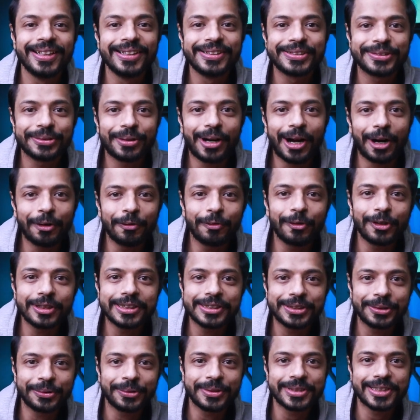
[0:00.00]
So how
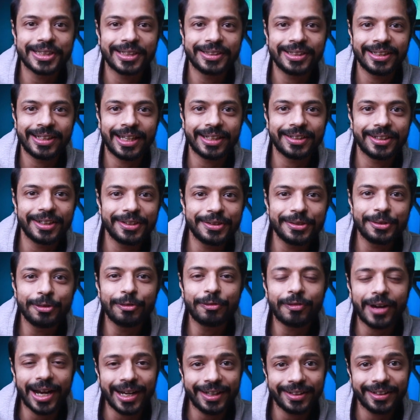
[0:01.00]
was your journey? Did you
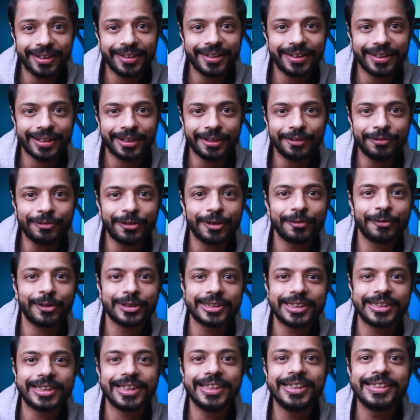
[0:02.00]
find it tough, or
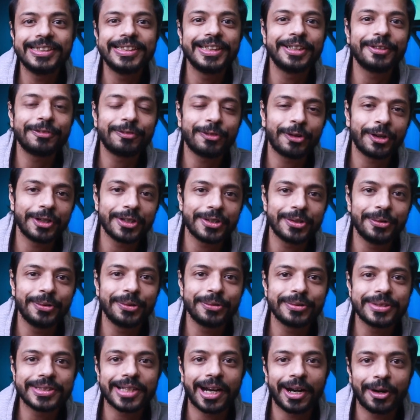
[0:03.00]
was it easier for you
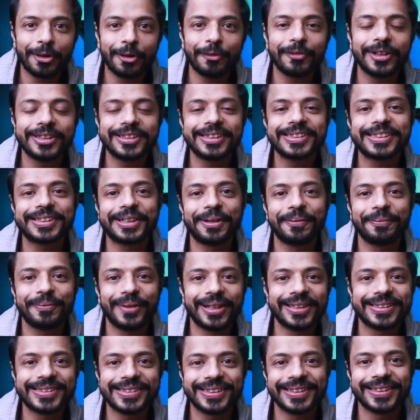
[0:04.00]
to start off as a Scrum
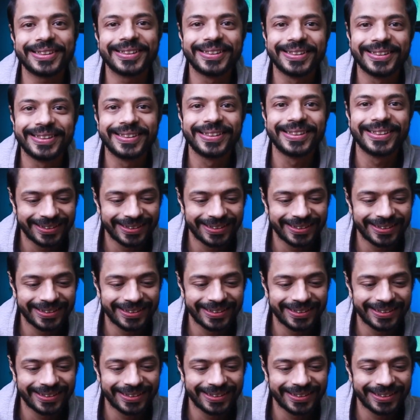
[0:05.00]
Master?